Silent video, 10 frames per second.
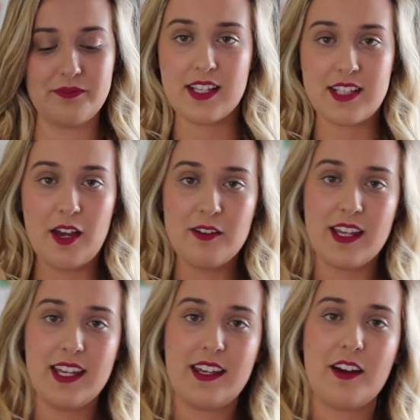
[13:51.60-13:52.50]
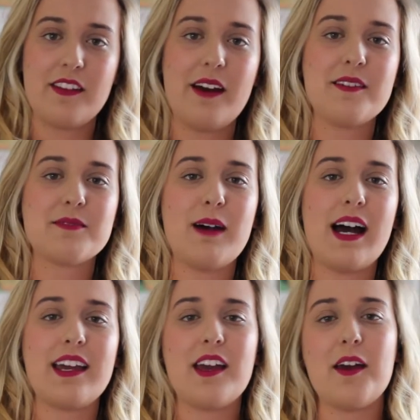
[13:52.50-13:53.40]
So there you go, that was
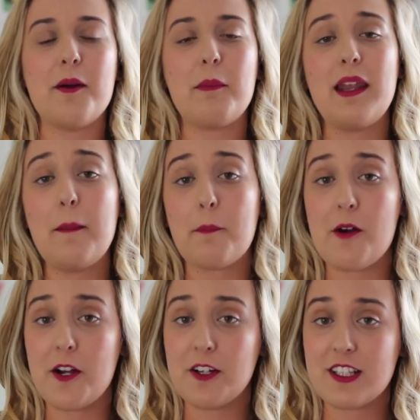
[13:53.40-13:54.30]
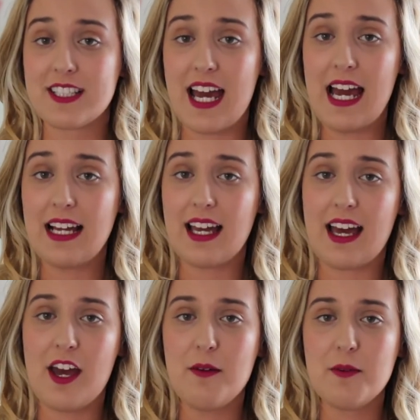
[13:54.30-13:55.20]
my lip product tag.
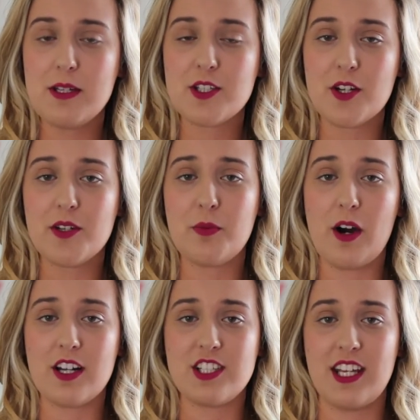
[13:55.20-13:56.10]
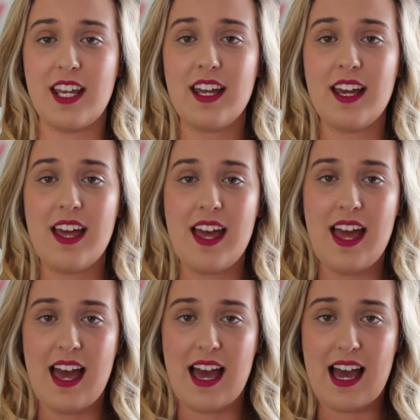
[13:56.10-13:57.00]
I hope you enjoyed watching.
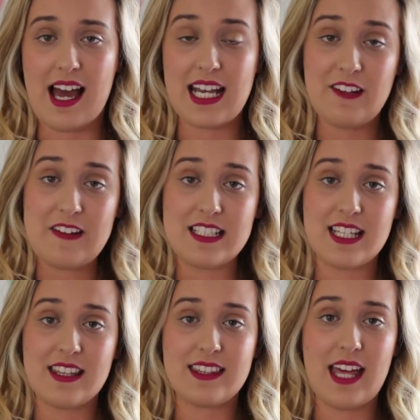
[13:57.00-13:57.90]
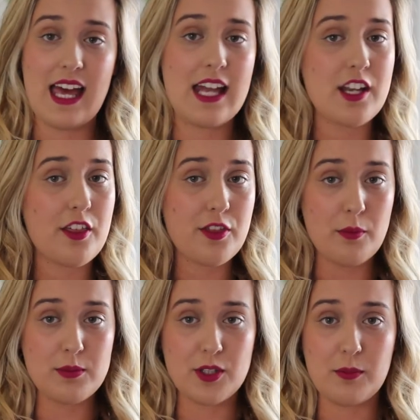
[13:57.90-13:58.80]
And if you did, then
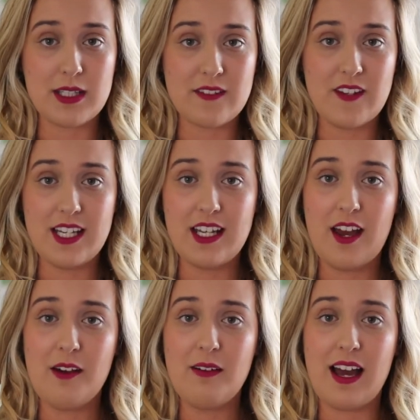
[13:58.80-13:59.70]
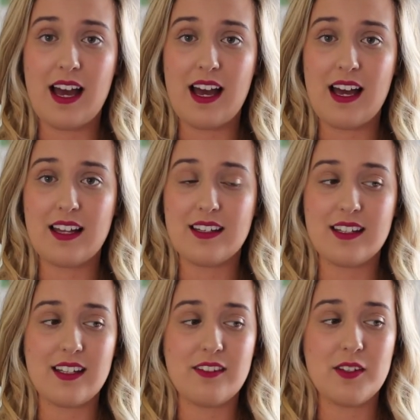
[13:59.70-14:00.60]
thumbs up this video,
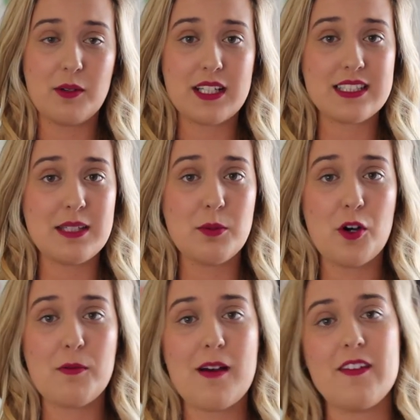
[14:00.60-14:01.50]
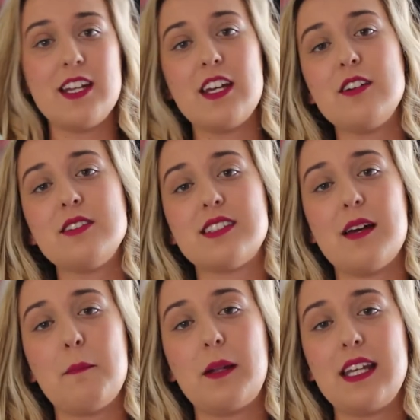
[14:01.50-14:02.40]
and if you want to see more of my videos,
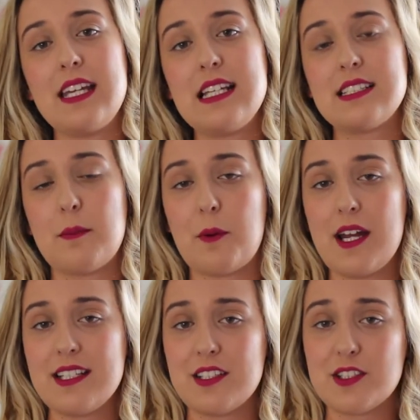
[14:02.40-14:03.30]
then please press